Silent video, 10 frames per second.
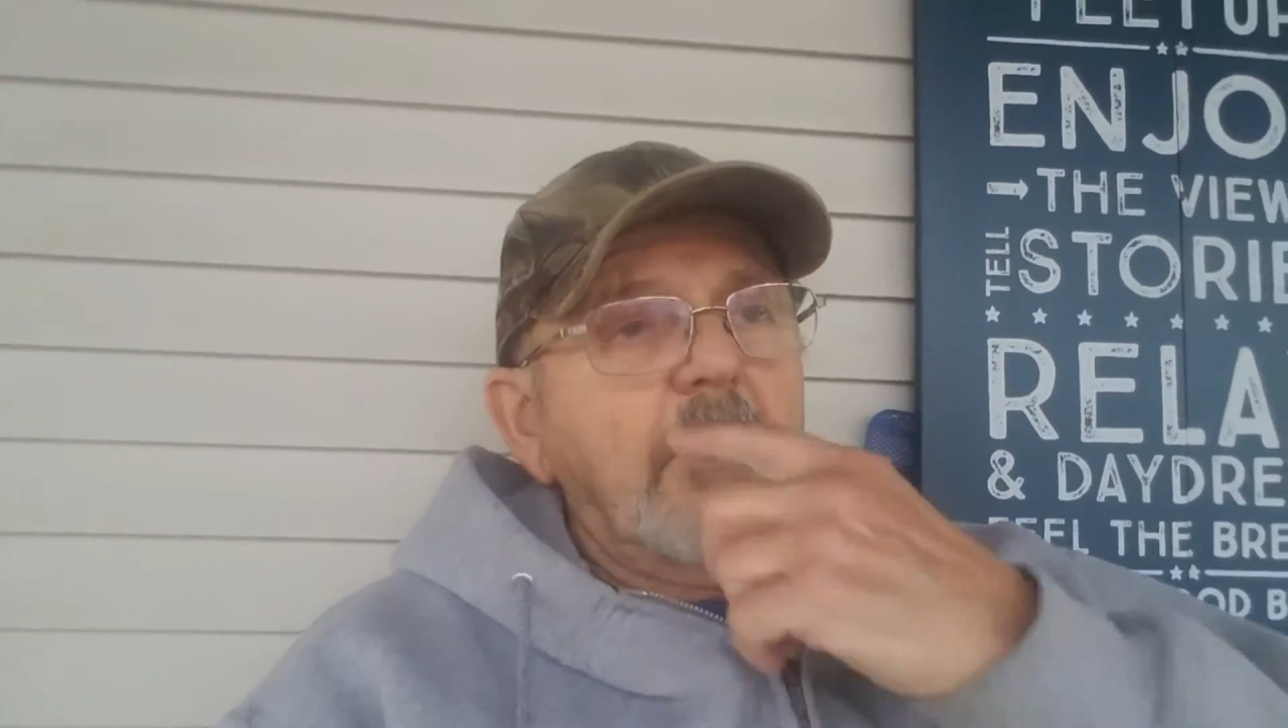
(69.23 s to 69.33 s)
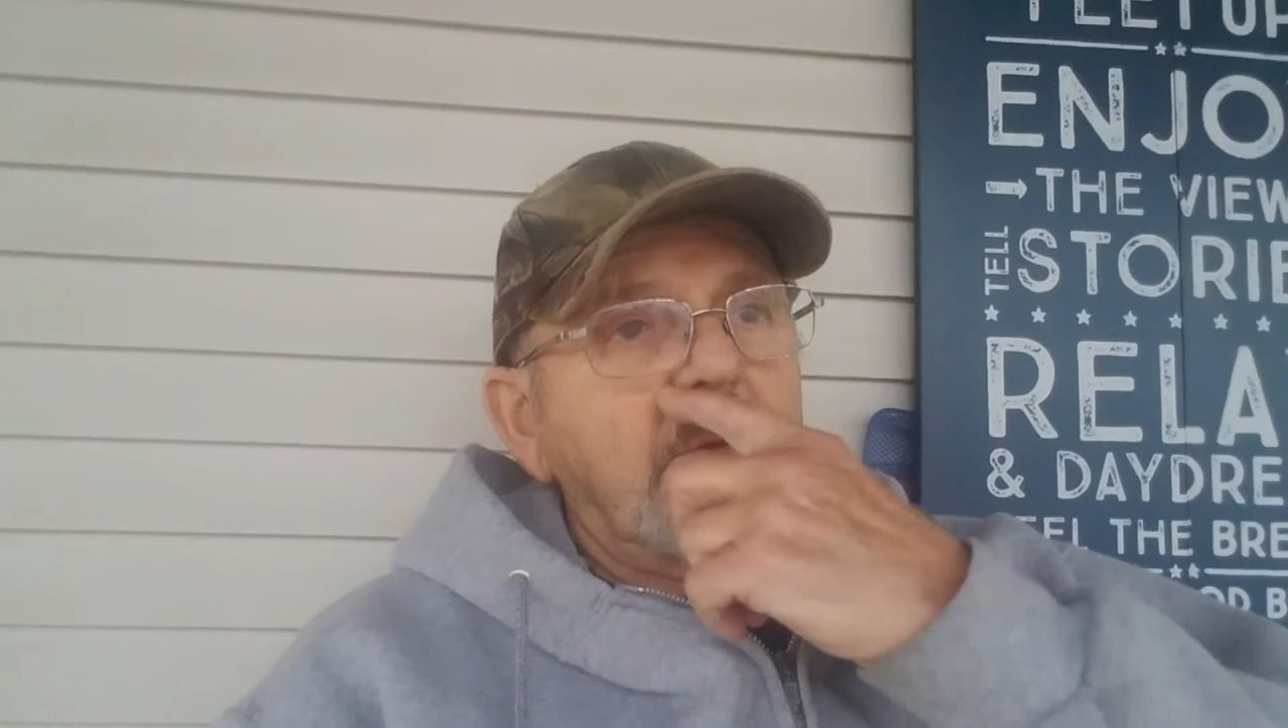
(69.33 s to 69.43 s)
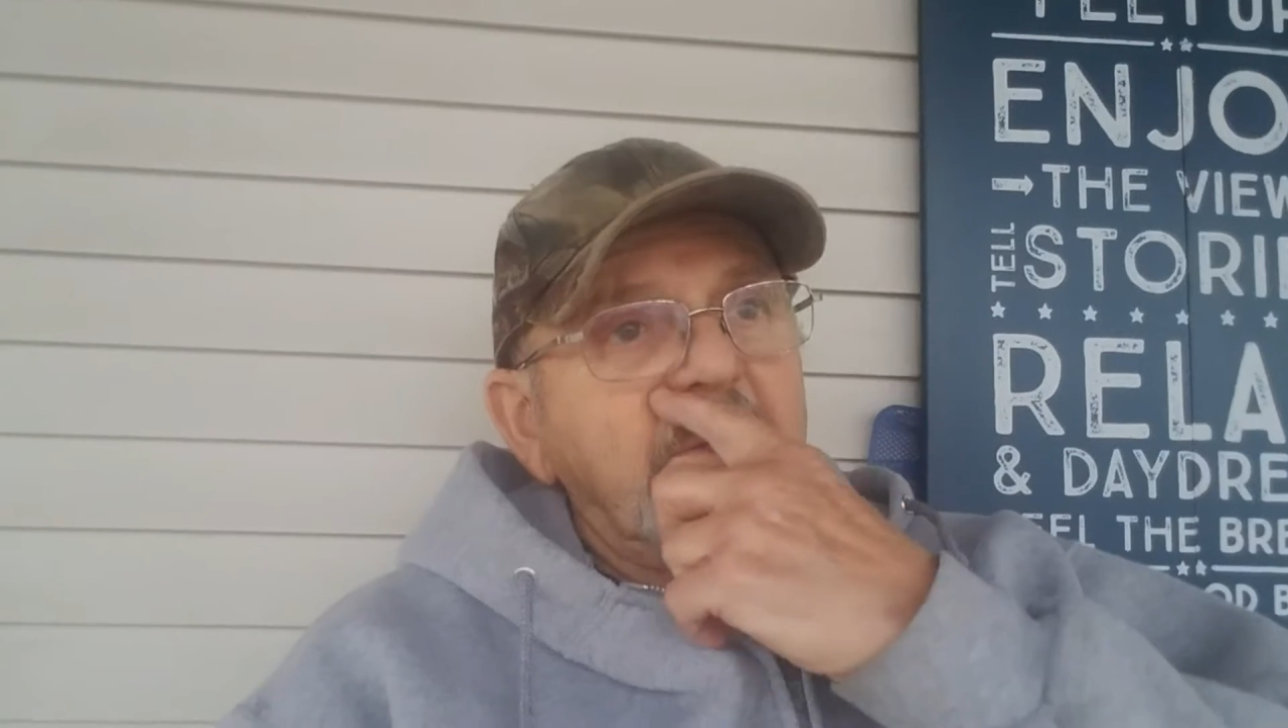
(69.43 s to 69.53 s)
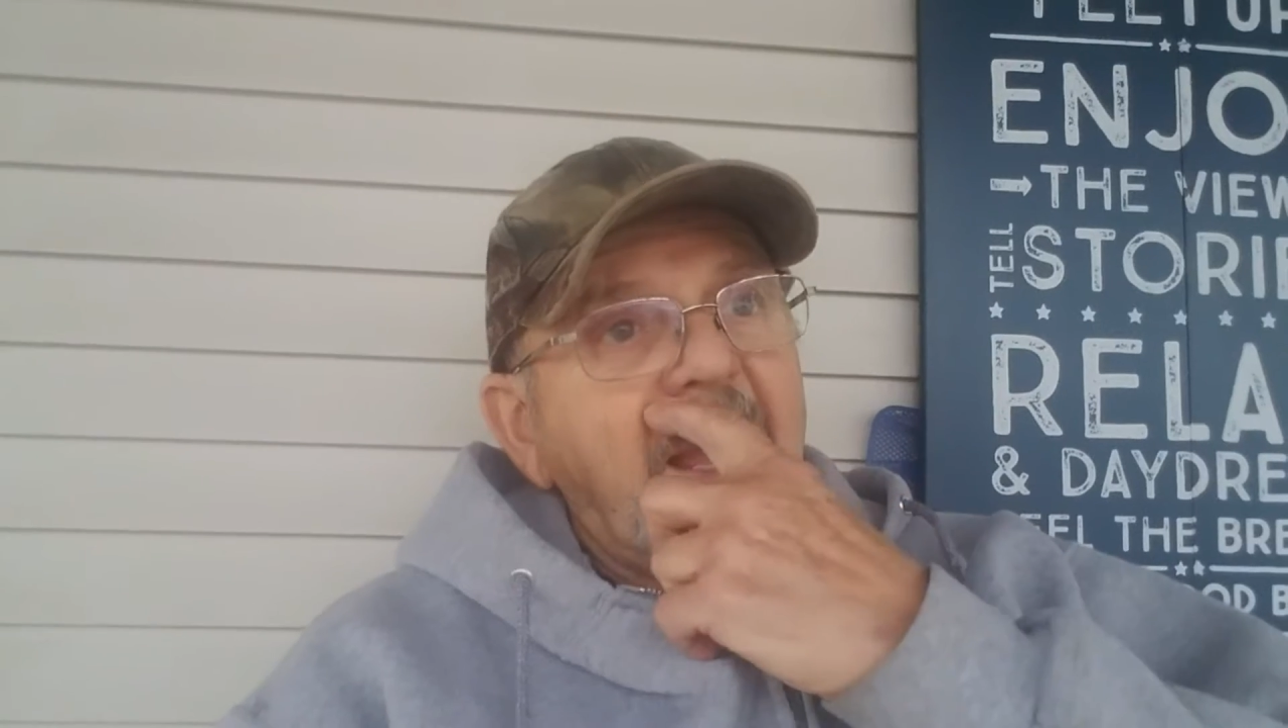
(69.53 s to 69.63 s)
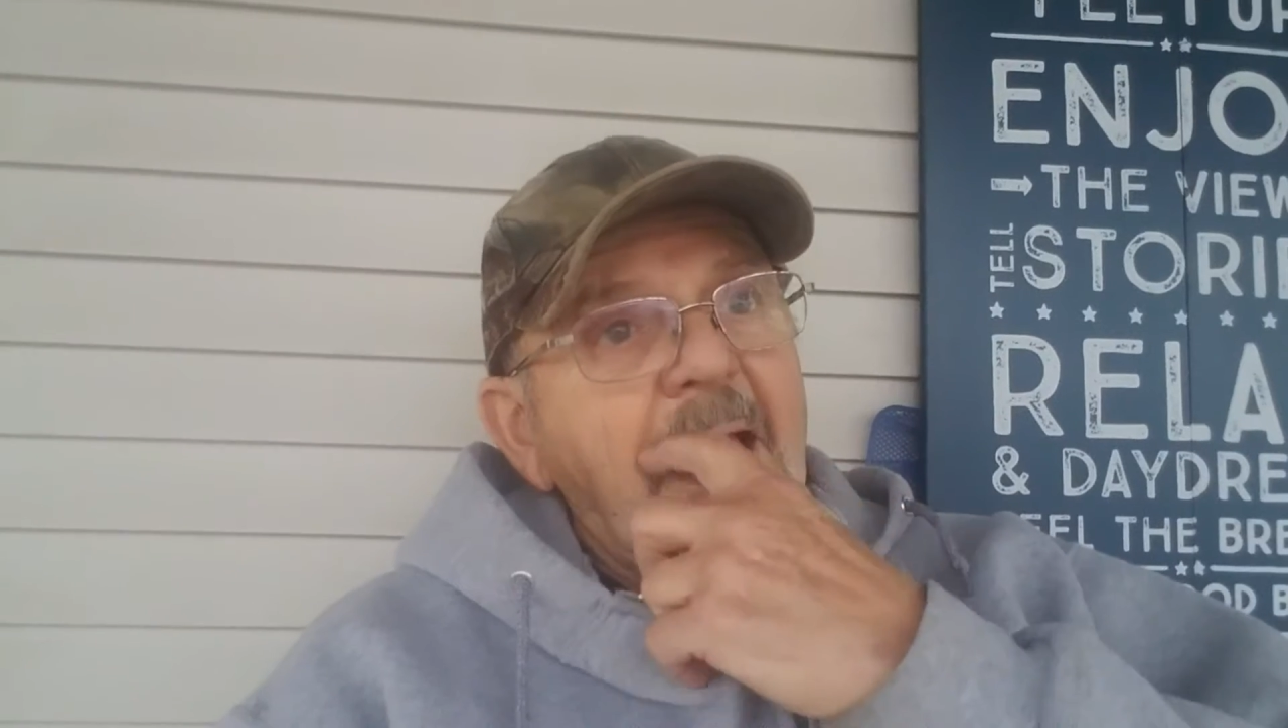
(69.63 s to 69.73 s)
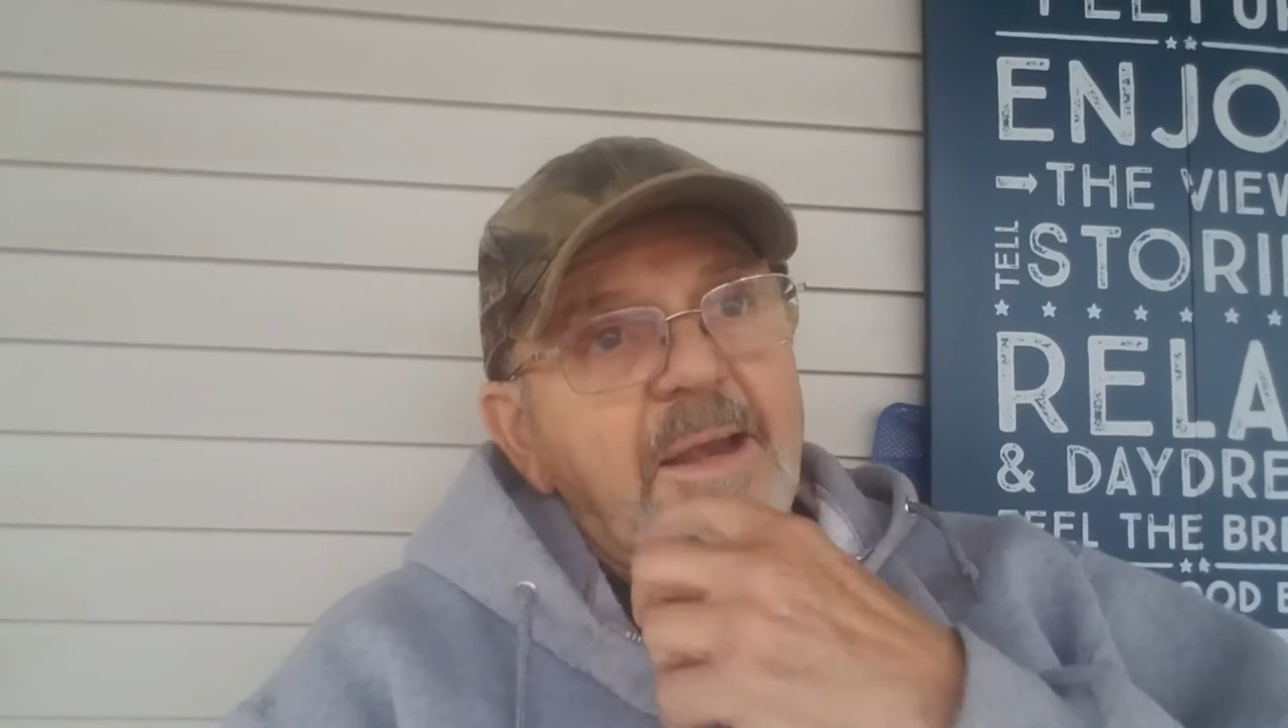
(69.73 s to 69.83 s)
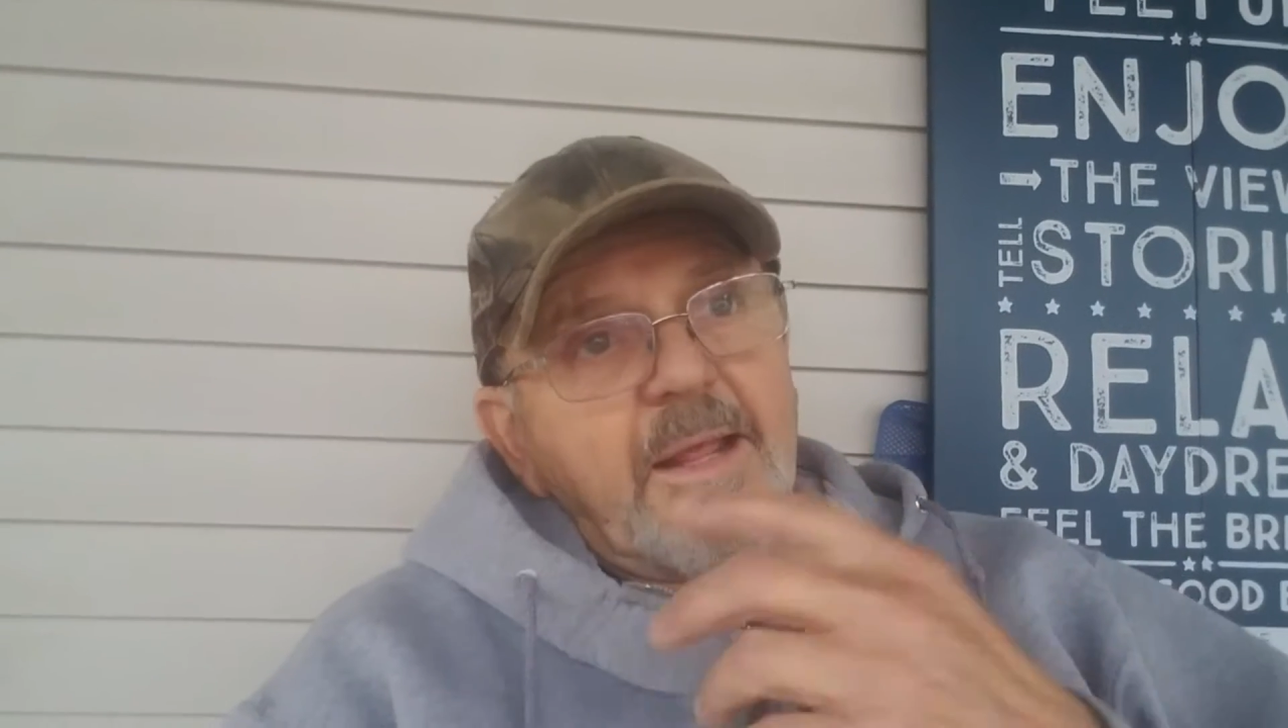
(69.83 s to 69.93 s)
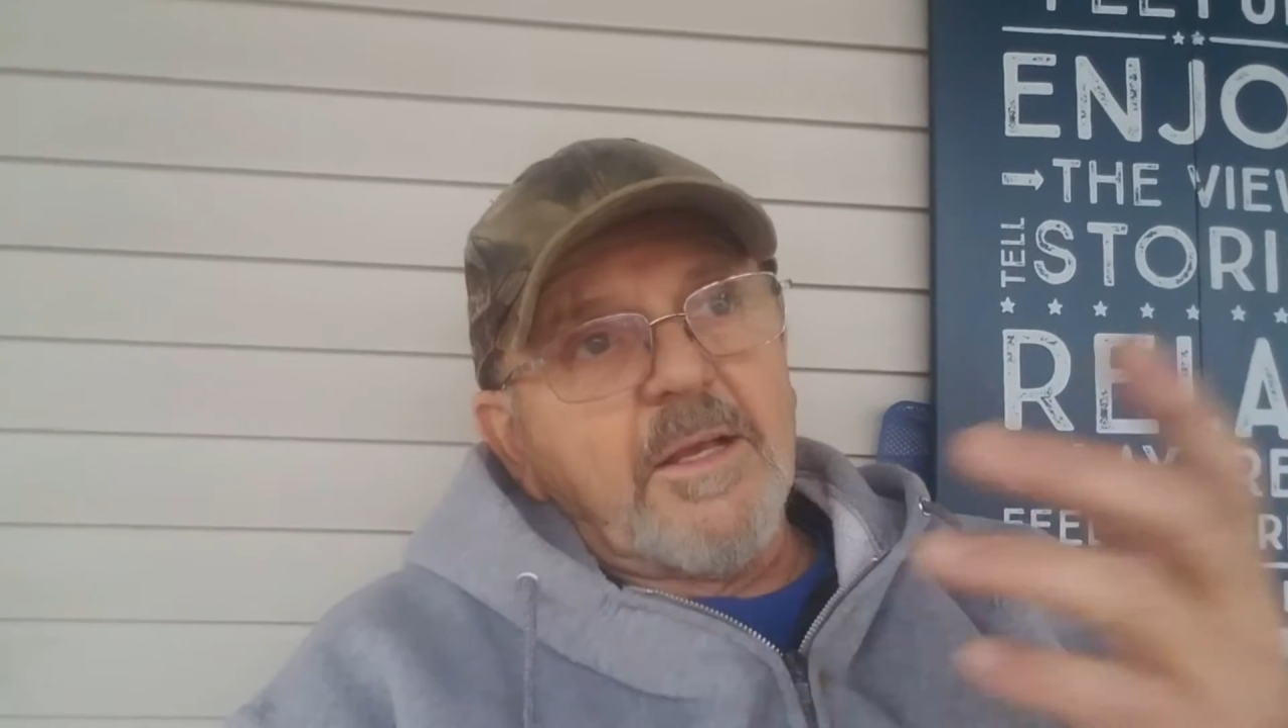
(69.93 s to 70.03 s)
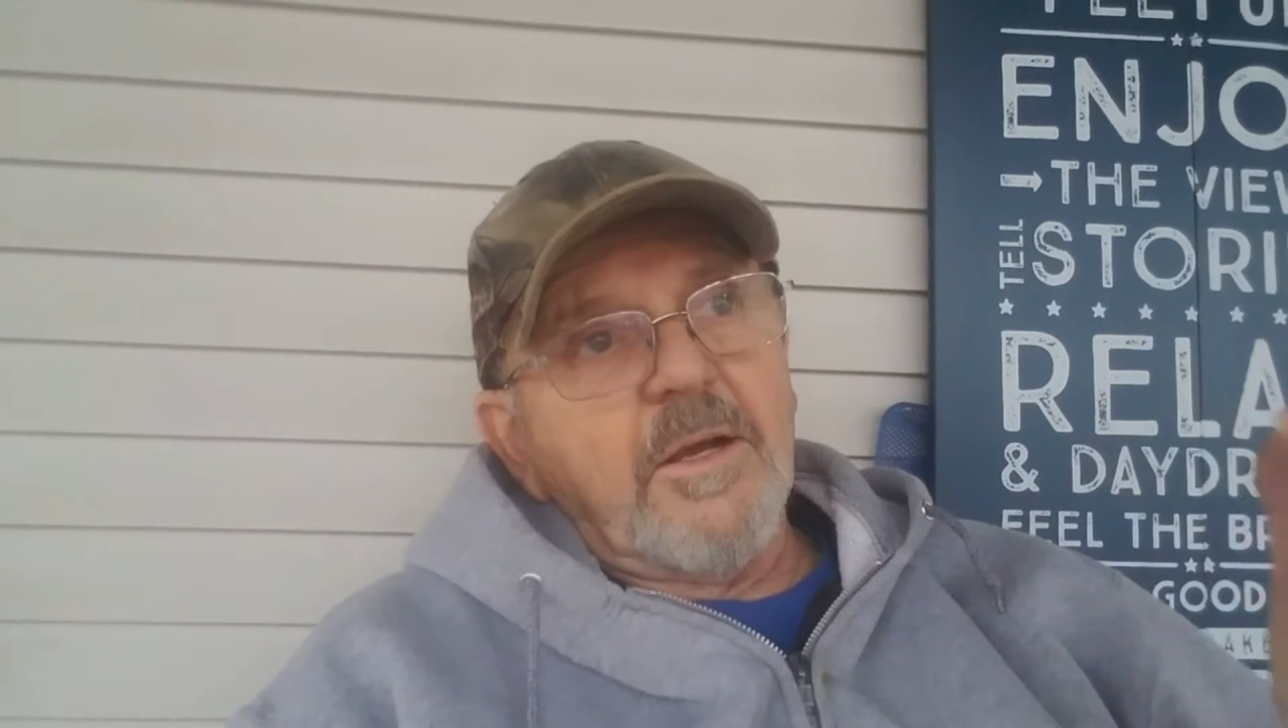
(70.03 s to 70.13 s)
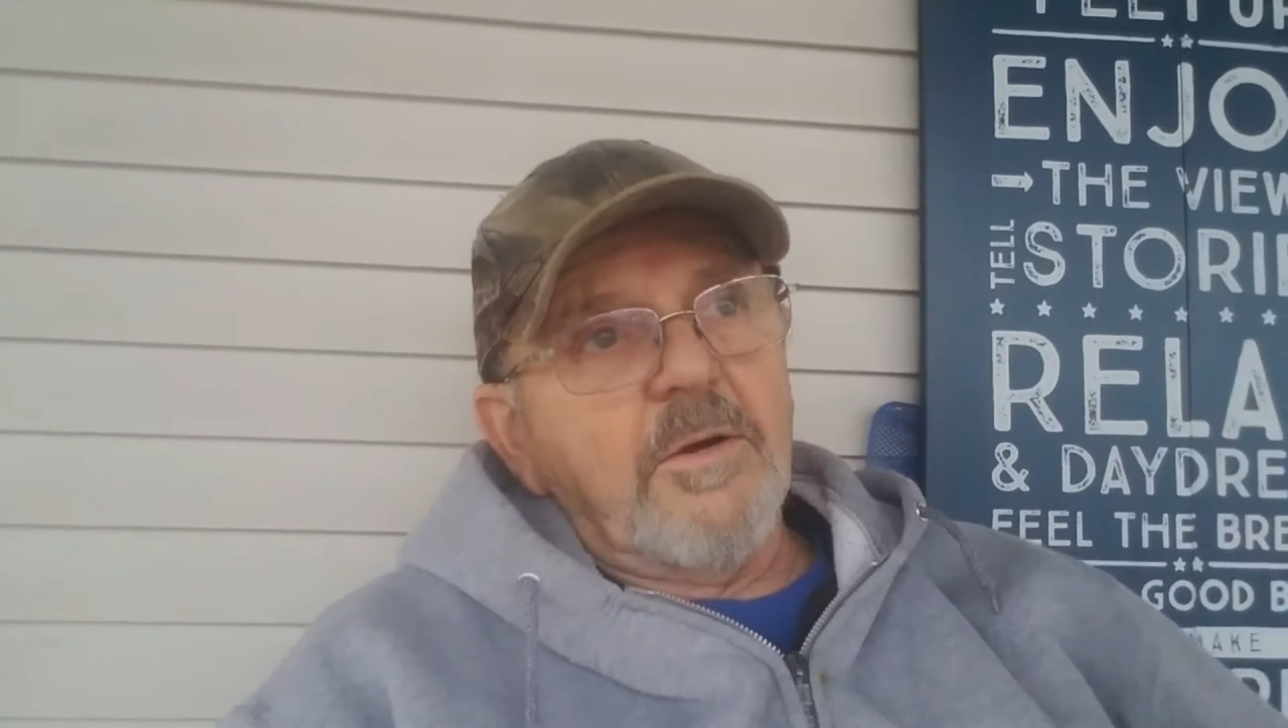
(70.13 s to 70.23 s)
because I had an
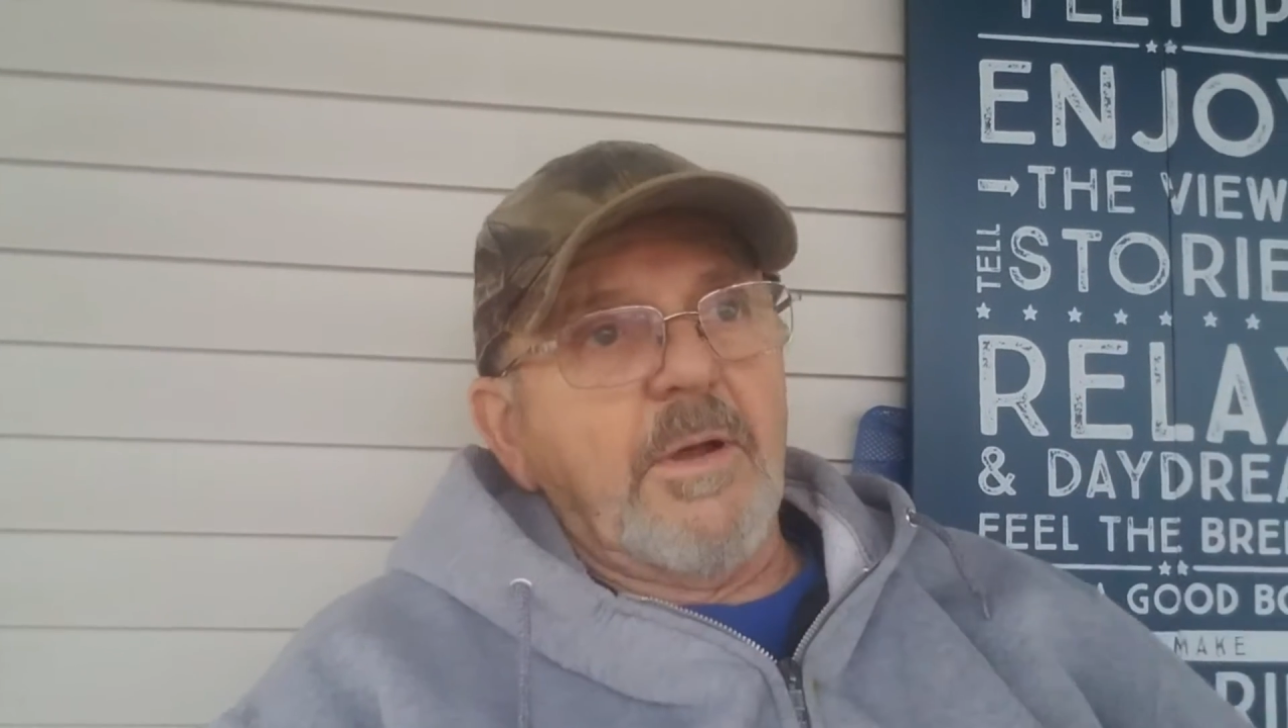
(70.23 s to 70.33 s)
Echo.